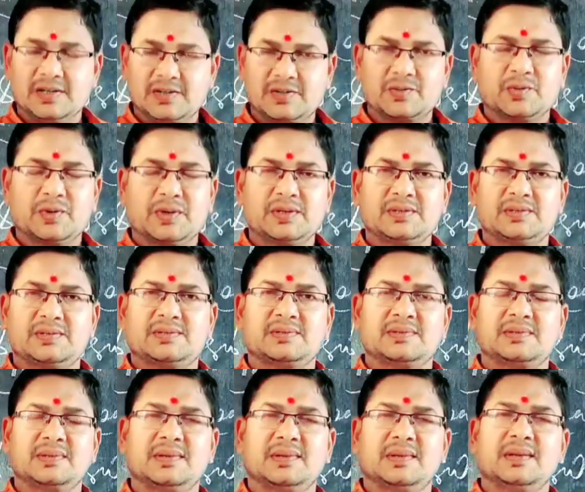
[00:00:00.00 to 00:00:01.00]
Hey students,
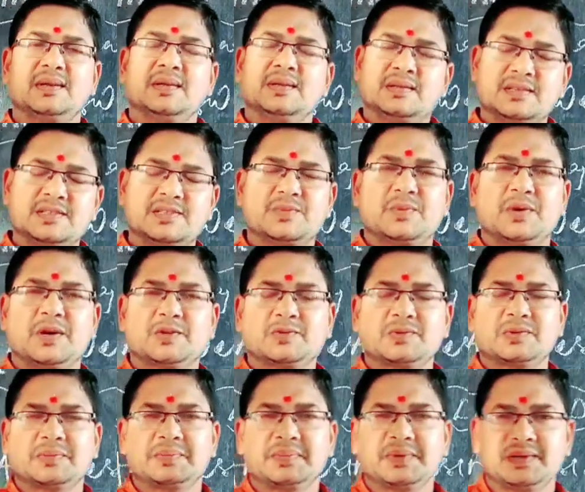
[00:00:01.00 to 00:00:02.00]
this is
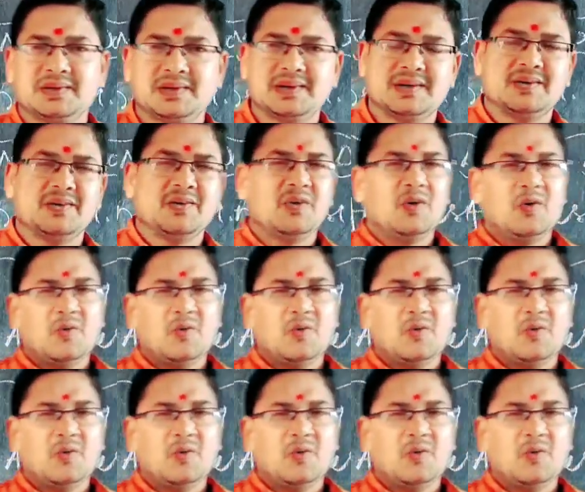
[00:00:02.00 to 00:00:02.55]
Vasudev Panda.